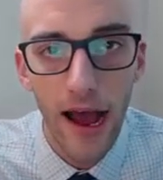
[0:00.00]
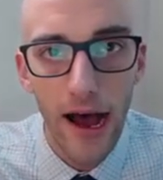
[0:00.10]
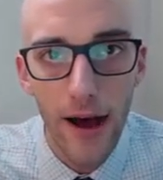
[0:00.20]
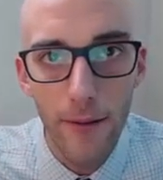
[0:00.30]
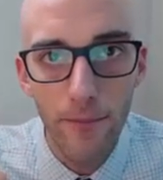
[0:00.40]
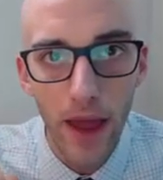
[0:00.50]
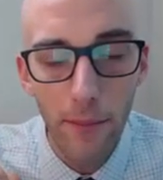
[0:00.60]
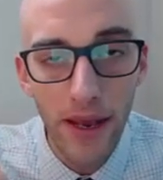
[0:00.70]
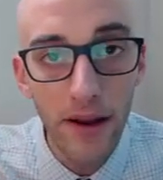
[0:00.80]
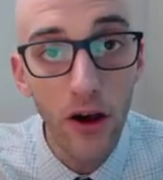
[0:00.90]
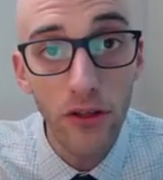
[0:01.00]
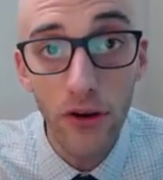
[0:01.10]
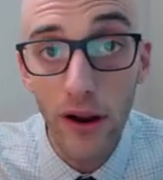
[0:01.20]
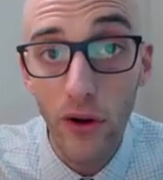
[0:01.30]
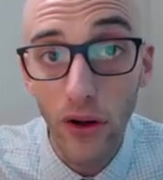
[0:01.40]
I'm going to go
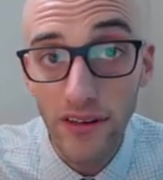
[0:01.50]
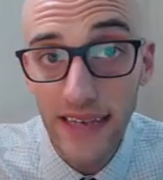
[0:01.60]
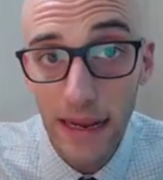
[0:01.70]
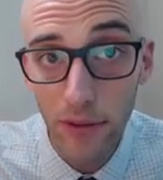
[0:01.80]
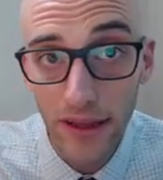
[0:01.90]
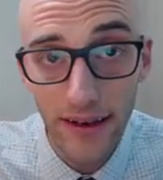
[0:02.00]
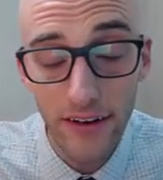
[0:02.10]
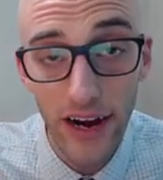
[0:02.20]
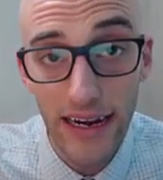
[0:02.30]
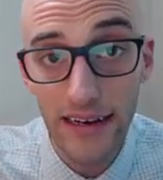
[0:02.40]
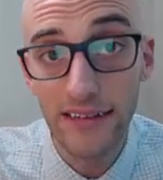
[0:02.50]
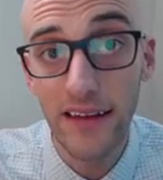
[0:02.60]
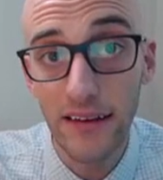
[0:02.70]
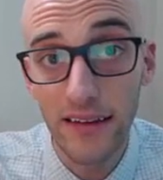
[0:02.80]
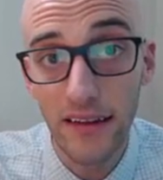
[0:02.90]
through a goals table to try to
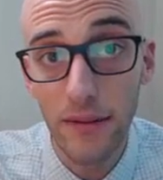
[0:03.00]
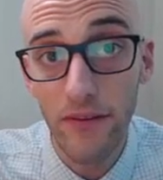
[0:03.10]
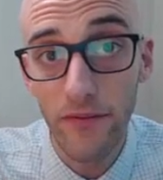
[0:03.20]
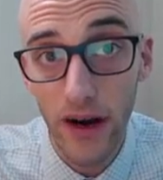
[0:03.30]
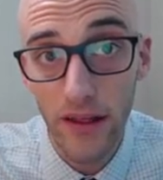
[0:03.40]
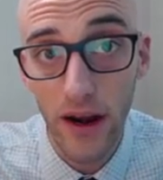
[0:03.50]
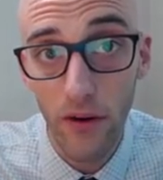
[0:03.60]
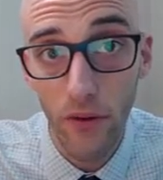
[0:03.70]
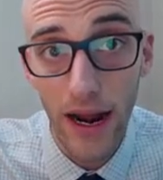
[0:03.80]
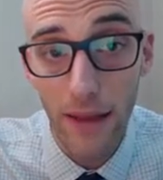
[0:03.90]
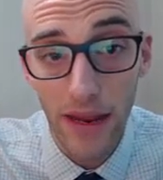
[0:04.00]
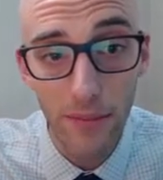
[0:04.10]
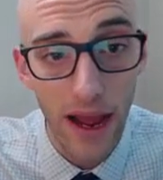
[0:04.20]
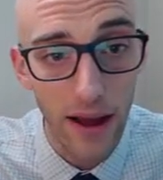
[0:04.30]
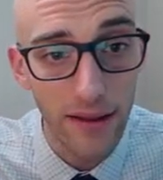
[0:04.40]
discuss a little bit further what I
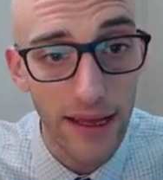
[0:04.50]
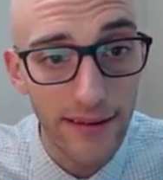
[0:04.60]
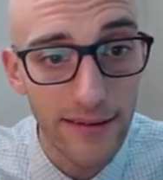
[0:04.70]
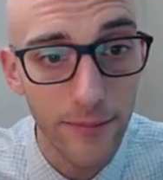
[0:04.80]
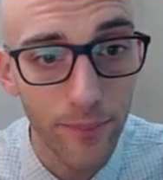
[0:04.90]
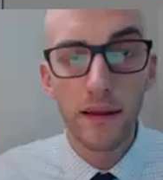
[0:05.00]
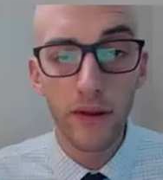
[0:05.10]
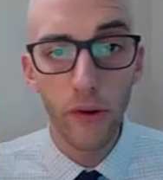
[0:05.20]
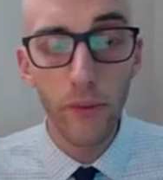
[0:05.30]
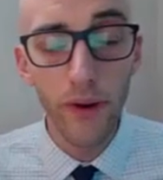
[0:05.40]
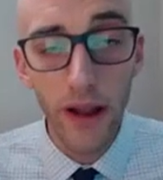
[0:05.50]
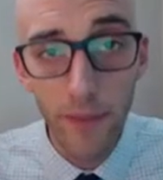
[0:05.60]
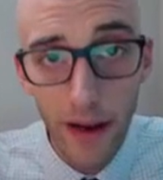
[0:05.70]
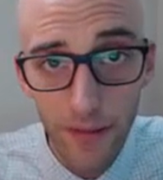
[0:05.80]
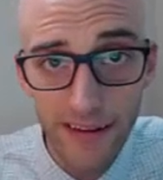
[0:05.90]
mean by all this. So when we're
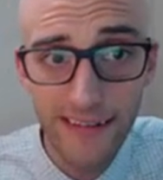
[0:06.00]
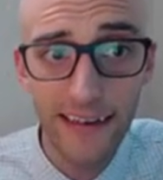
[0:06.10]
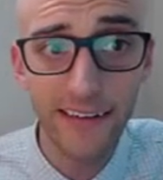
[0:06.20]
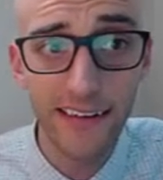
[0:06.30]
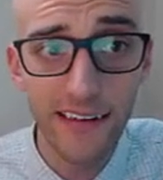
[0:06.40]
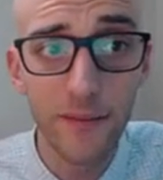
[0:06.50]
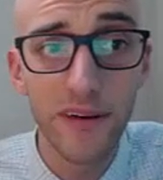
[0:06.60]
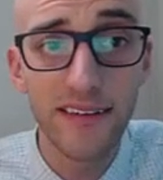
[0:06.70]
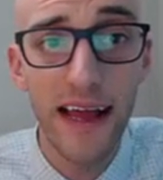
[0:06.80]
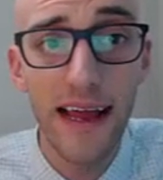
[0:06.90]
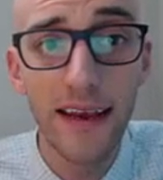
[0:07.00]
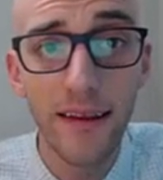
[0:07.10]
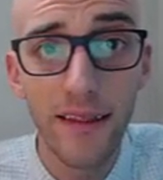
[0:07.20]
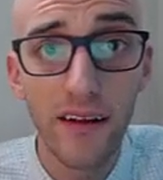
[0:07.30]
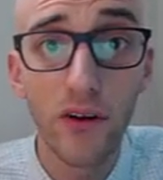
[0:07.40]
coming up with a single system
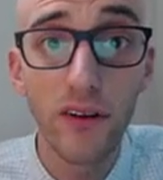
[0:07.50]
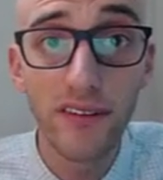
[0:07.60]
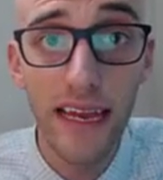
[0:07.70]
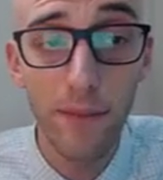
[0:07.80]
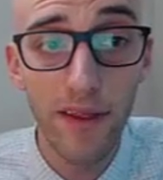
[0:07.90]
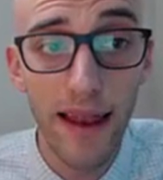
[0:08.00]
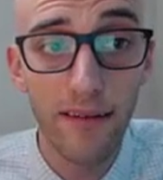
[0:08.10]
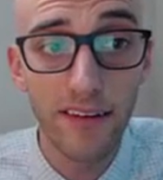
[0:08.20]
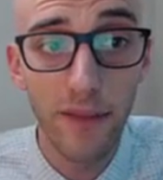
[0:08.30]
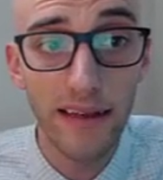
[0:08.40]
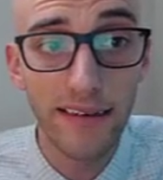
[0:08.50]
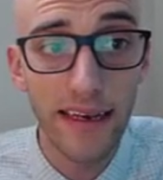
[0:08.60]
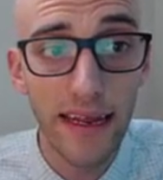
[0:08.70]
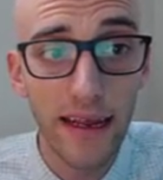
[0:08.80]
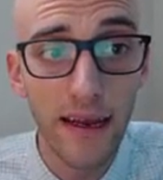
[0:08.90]
design, the goals table that I was
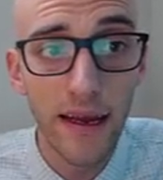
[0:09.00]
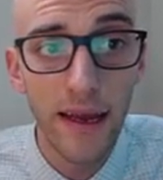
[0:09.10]
mentioning